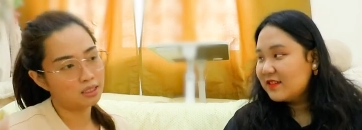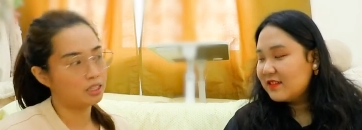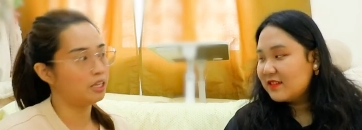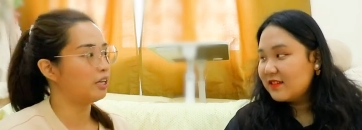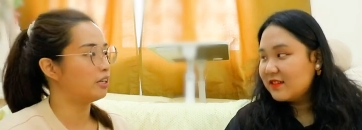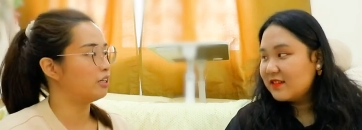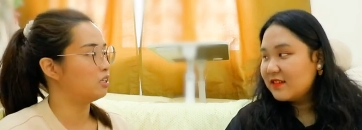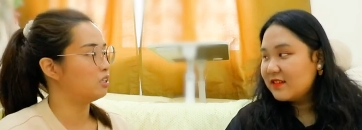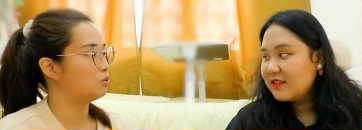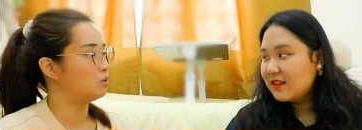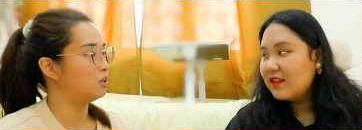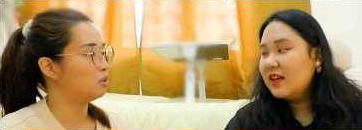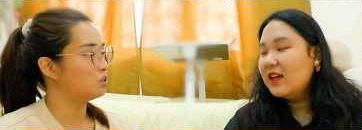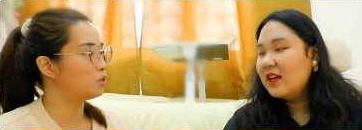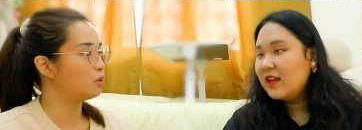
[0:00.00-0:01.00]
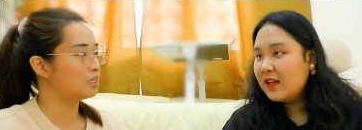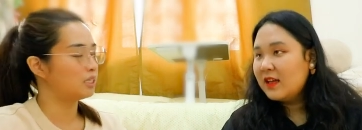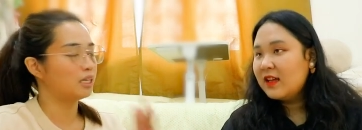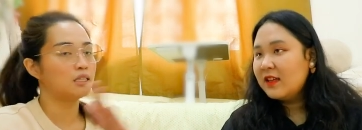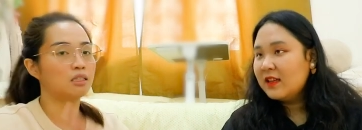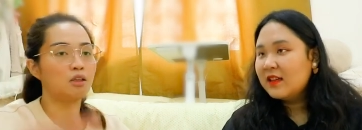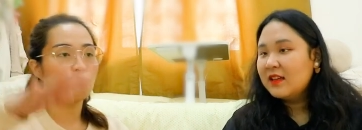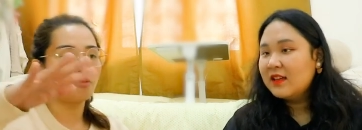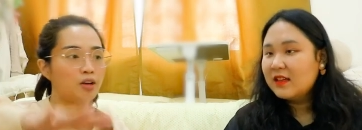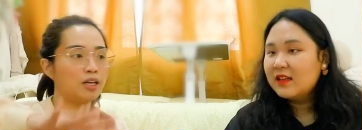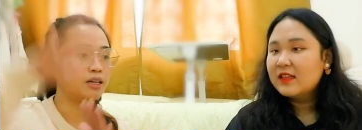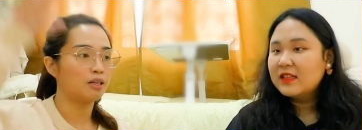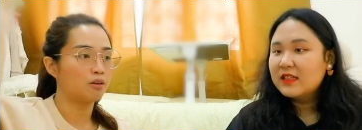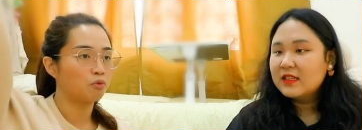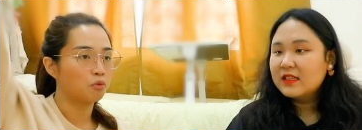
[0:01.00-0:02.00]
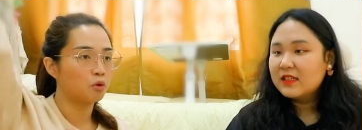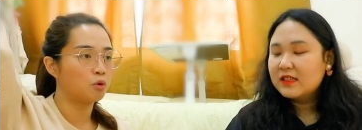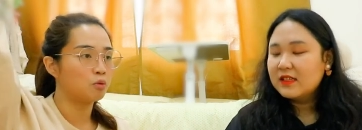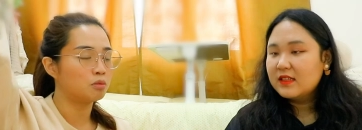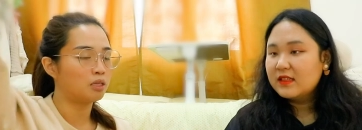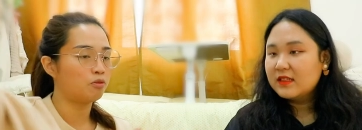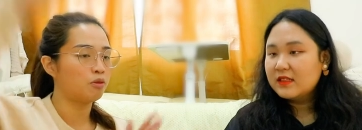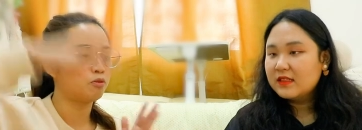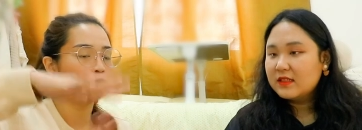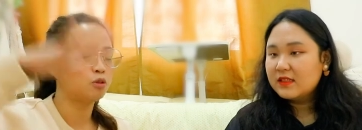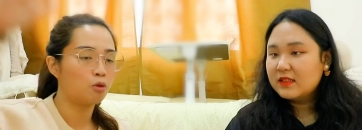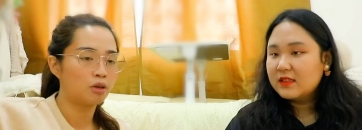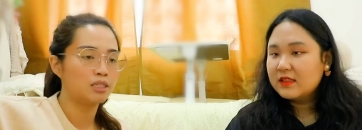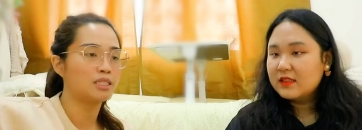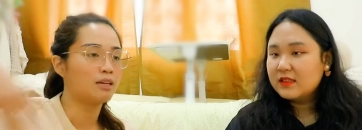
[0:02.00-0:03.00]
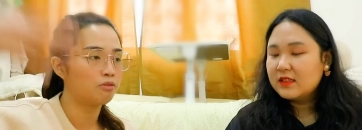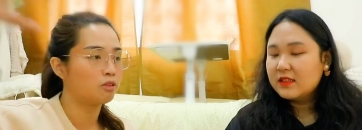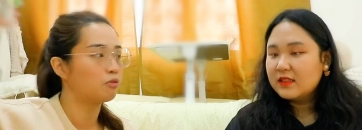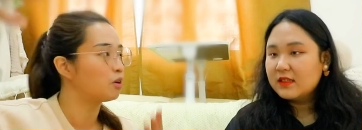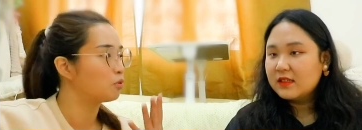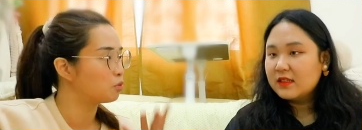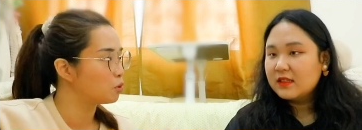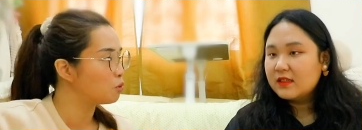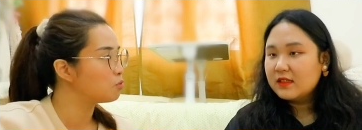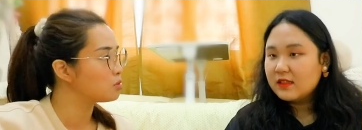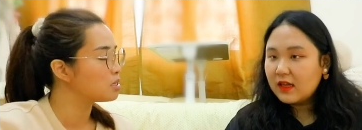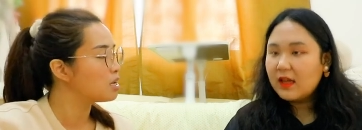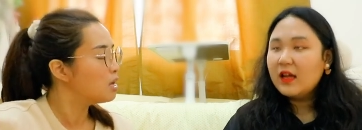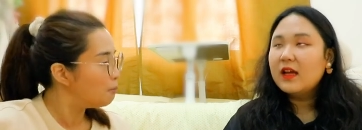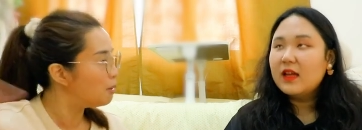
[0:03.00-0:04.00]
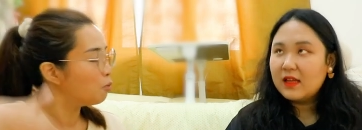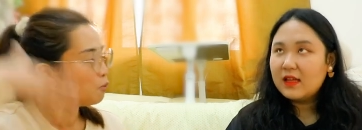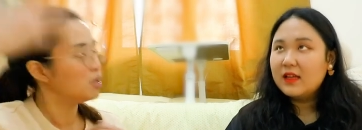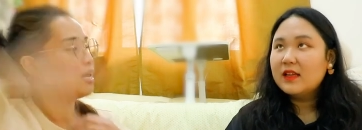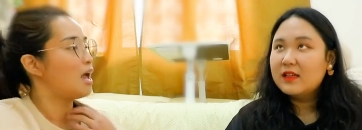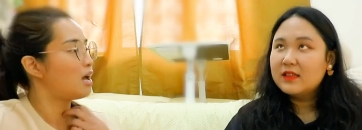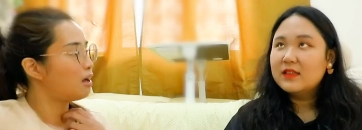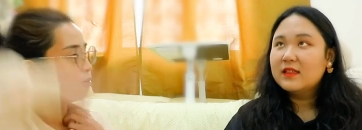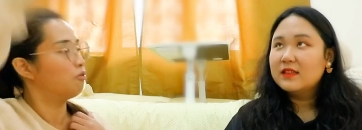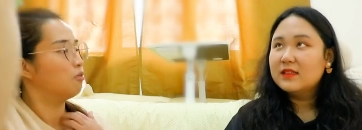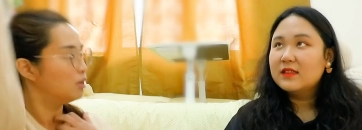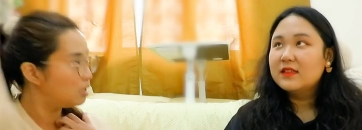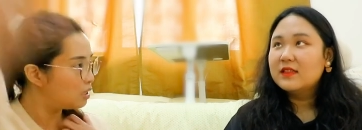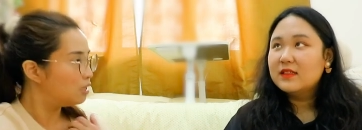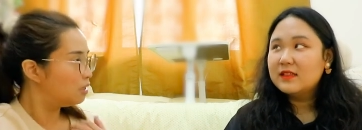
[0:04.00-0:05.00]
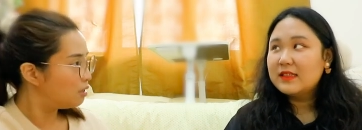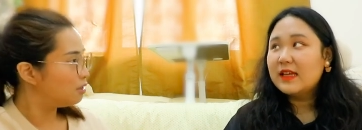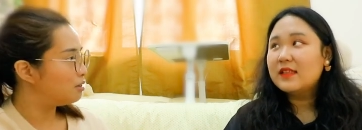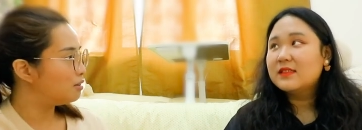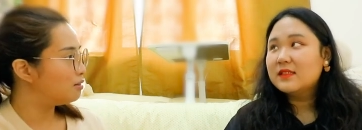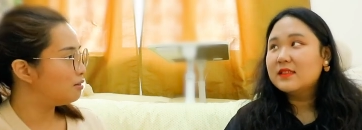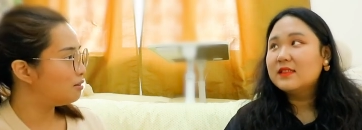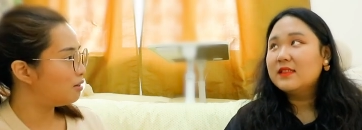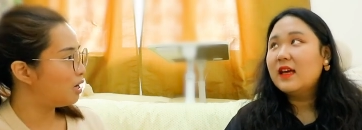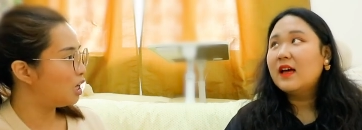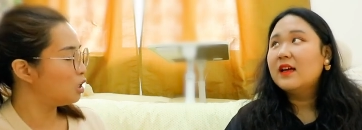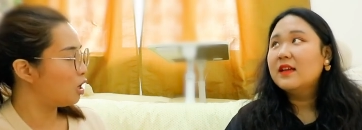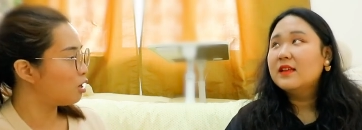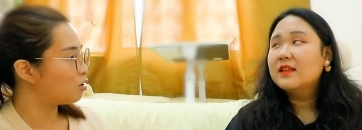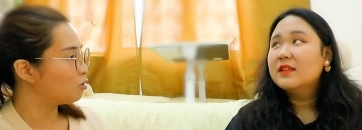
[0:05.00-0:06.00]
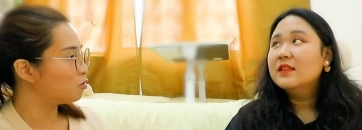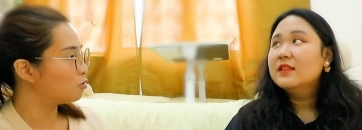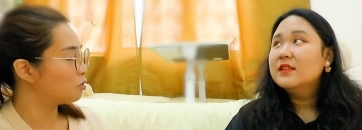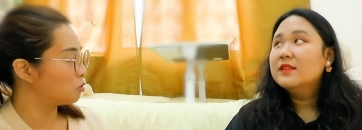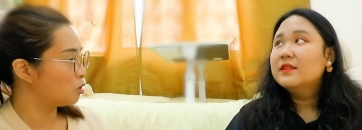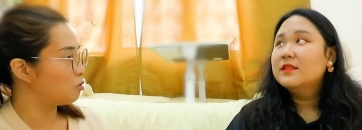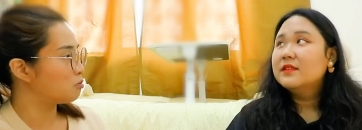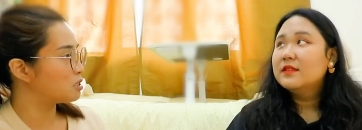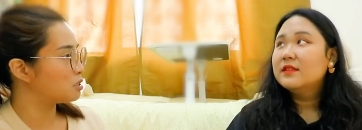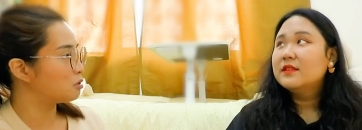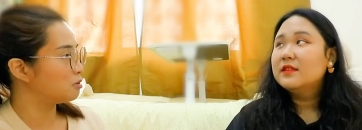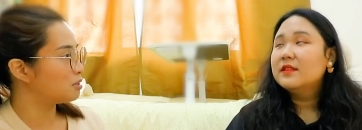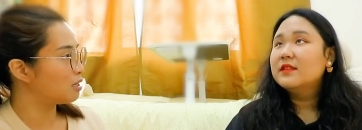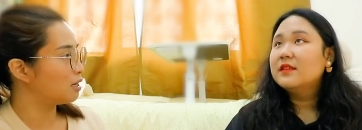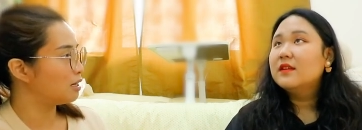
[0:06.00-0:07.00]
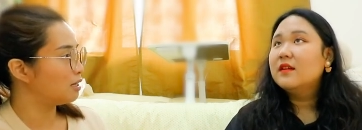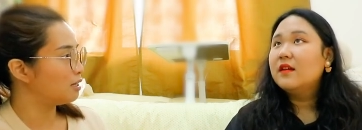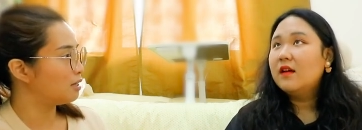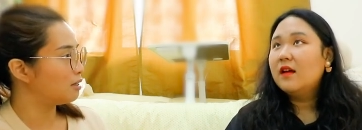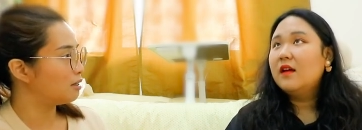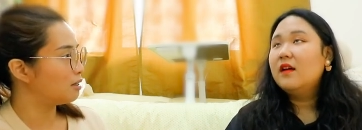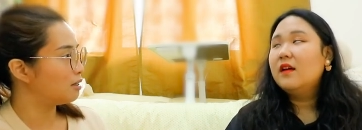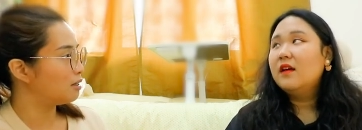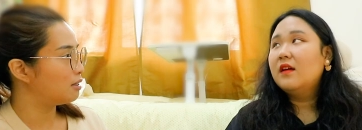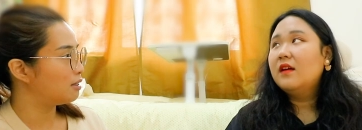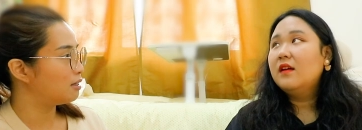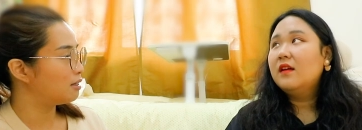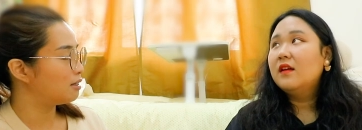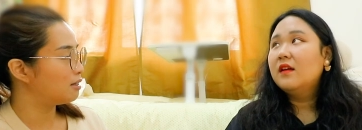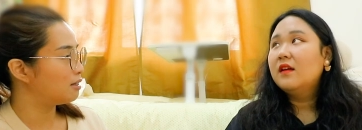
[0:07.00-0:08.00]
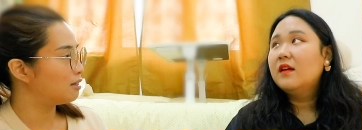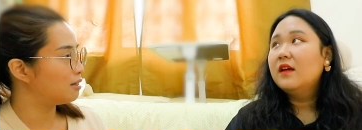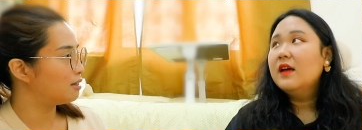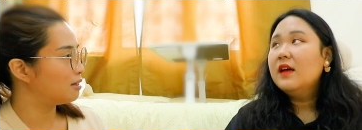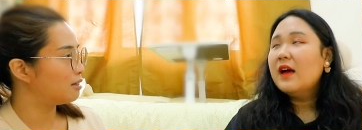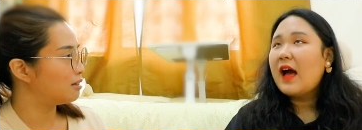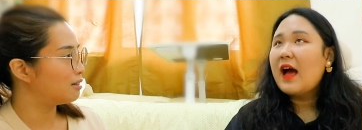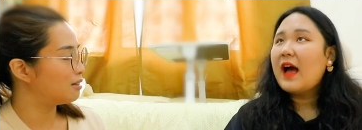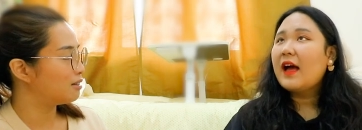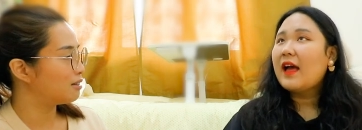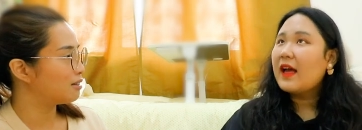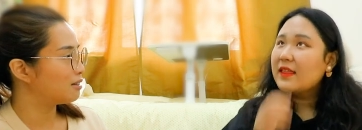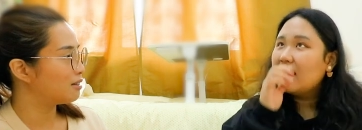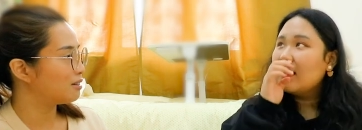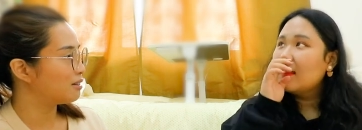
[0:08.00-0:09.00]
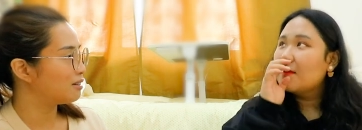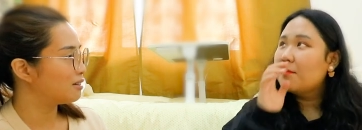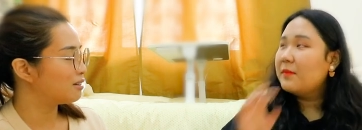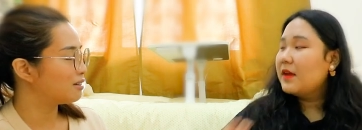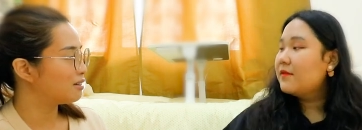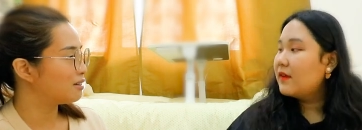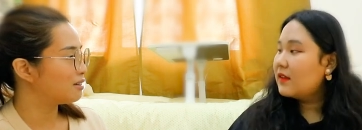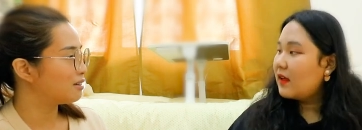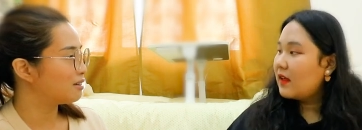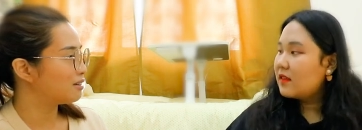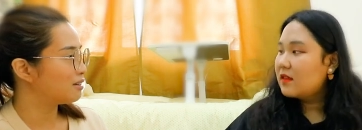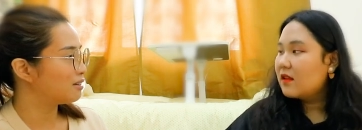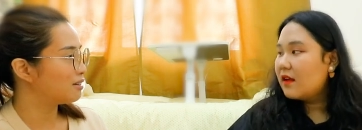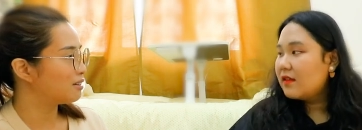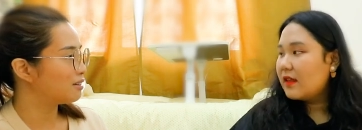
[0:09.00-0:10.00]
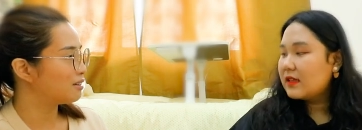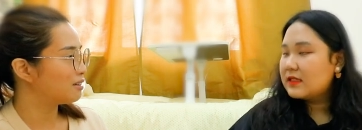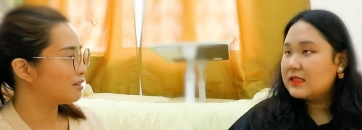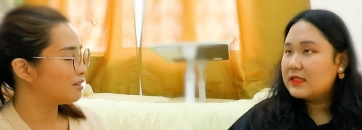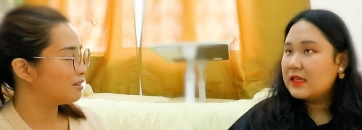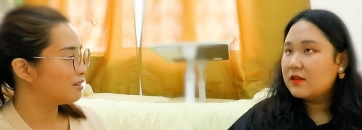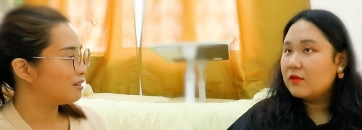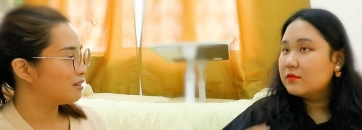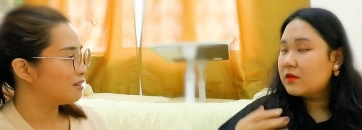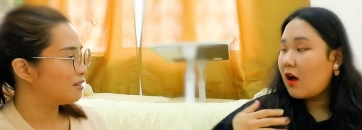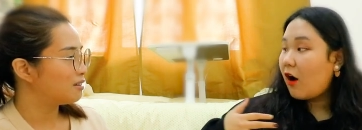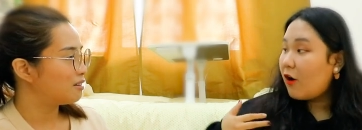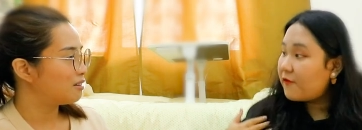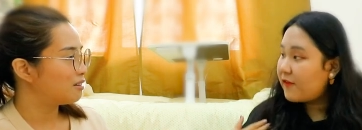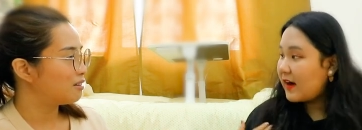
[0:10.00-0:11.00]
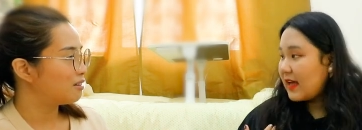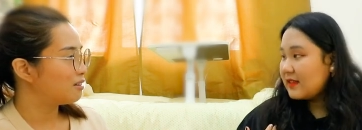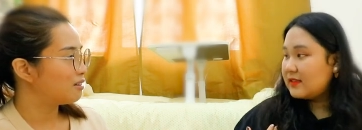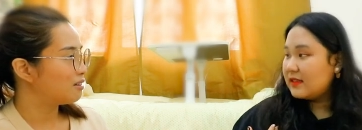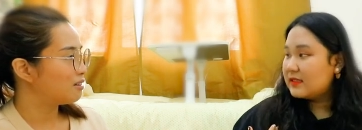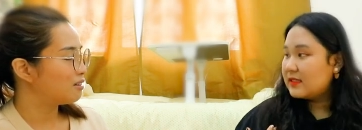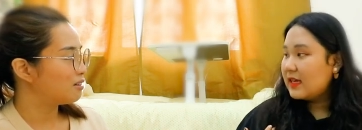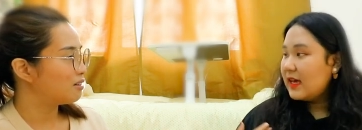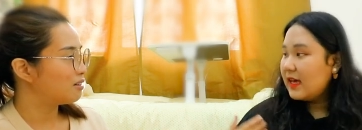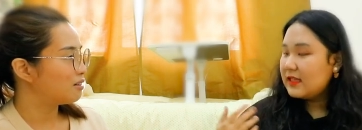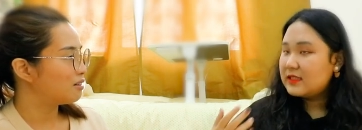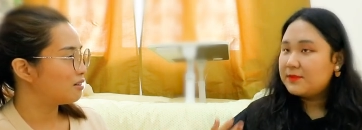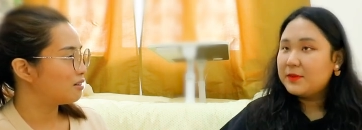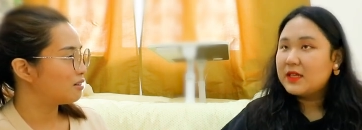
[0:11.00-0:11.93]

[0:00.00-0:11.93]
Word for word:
Speaker 1: study area as well. so it's like uh. different room, different floors have different rooms, uh, but we have that yeah. a lot
Speaker 2: of rooms to study. Uh, I I think the main reason is not that they don't offer us this. It's